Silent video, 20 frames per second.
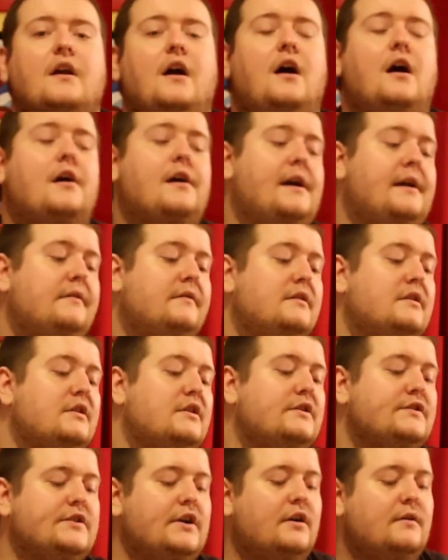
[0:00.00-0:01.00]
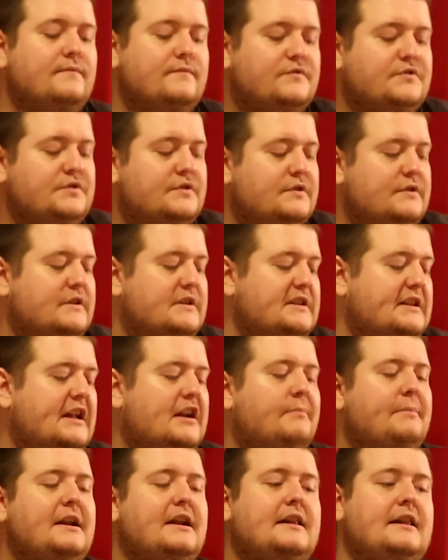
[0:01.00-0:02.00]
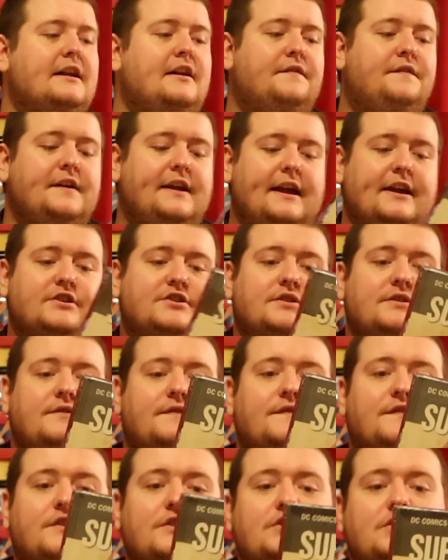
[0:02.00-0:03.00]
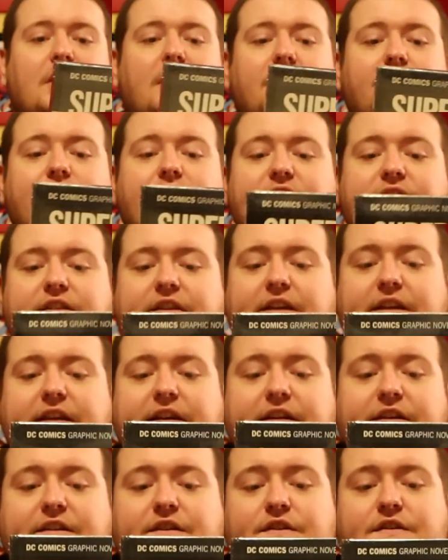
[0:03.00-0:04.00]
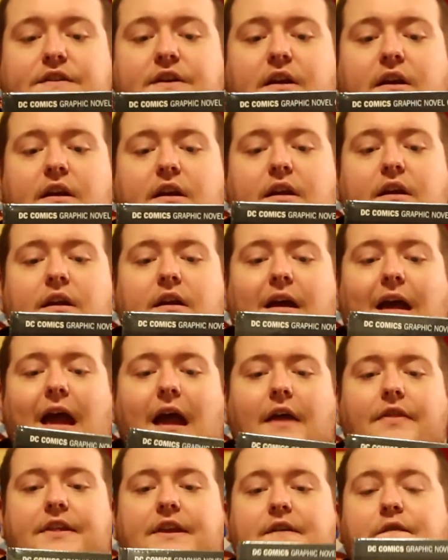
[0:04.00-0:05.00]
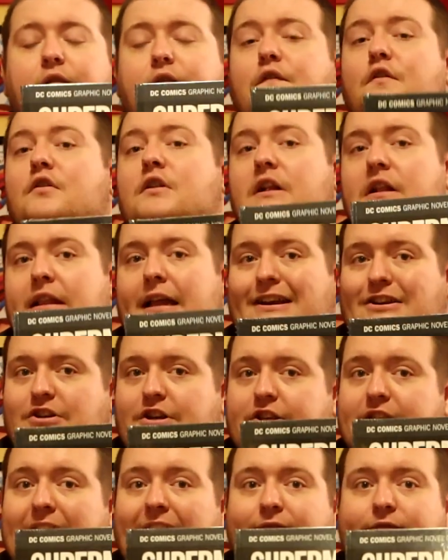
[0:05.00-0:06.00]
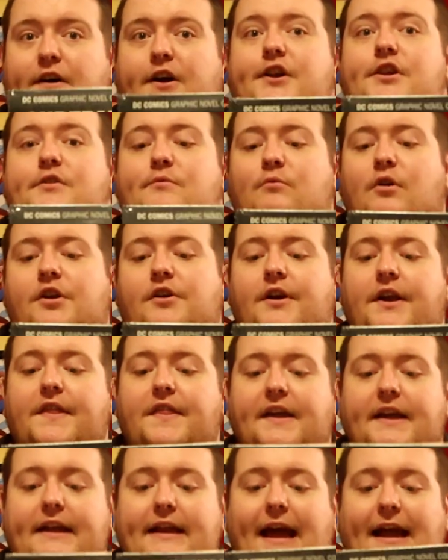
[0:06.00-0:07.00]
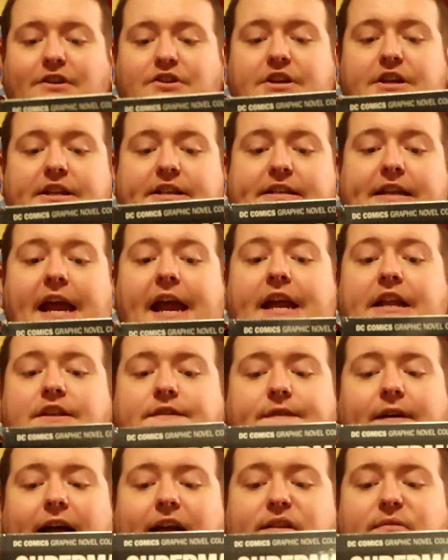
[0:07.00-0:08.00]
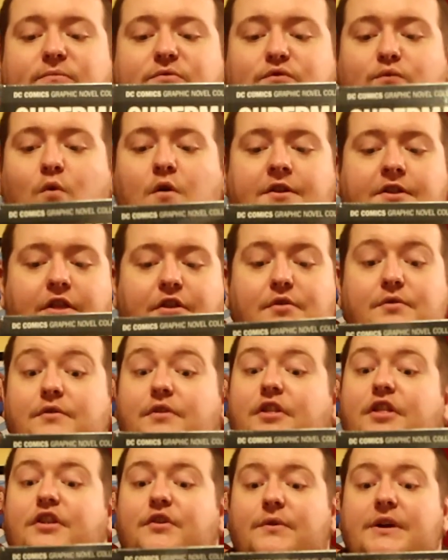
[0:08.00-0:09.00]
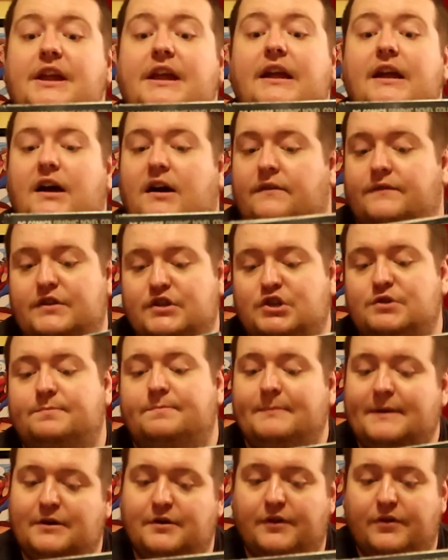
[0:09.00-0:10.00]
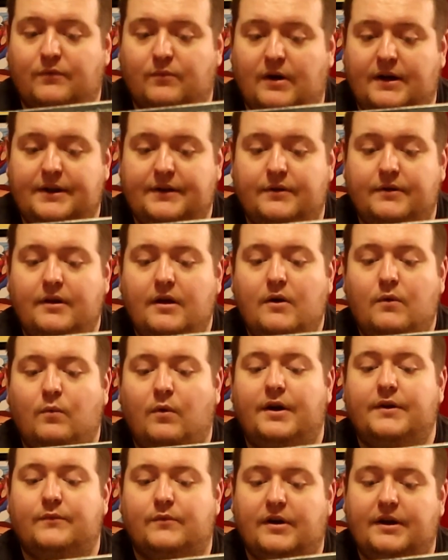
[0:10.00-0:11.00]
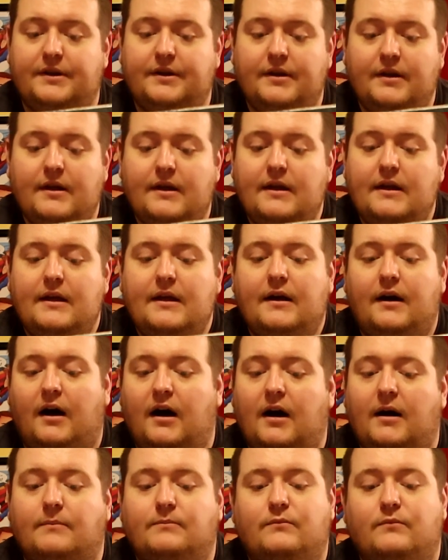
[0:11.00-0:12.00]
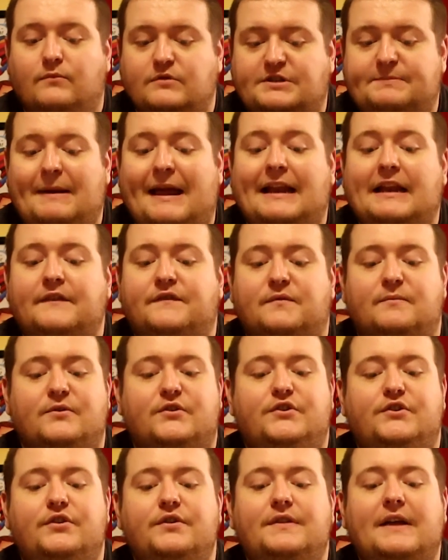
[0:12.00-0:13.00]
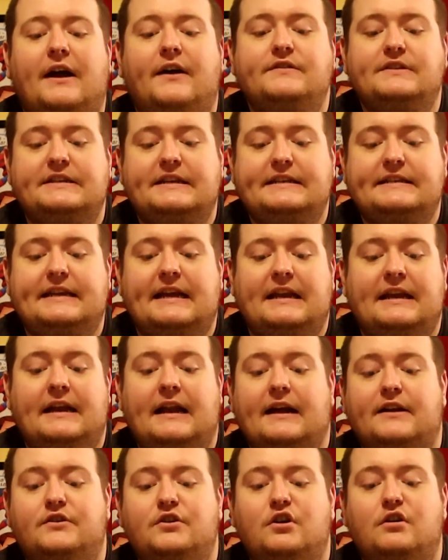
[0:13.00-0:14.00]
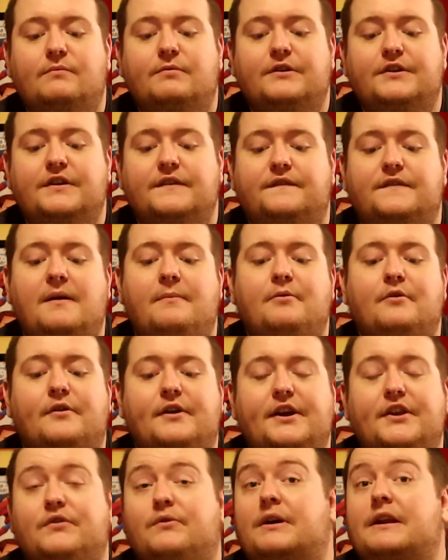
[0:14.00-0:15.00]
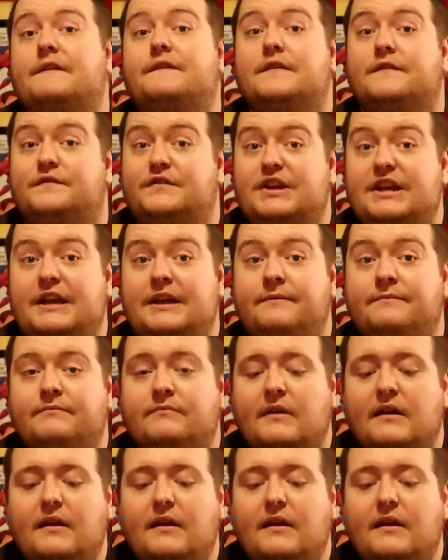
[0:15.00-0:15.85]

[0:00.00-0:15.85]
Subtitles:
Alright, so a little bit of clarification. First off, this is the full collection. It's not volume 1 or anything. It actually contains volumes 1 through 3 of the Superman Earth 1 run, spanning from 2010 in October to February 2015.